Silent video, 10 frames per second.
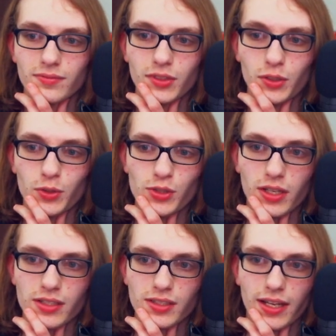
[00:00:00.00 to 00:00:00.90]
What was I
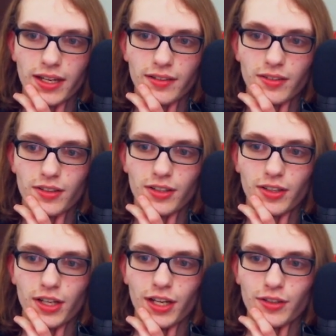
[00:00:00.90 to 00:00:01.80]
gonna say?
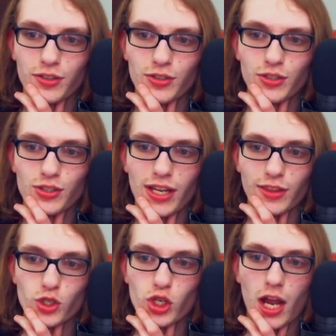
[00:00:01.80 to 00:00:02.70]
You saying the
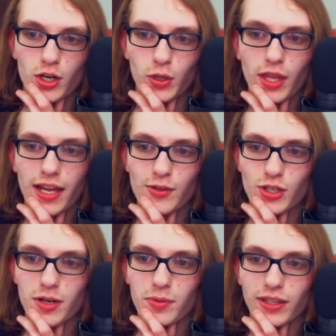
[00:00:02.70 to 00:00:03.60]
shocker thing? I was
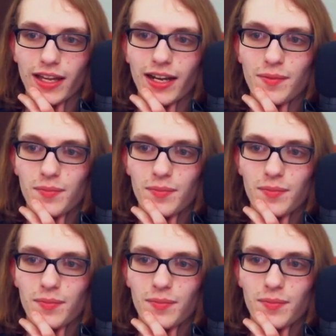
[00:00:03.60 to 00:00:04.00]
gonna bring that up.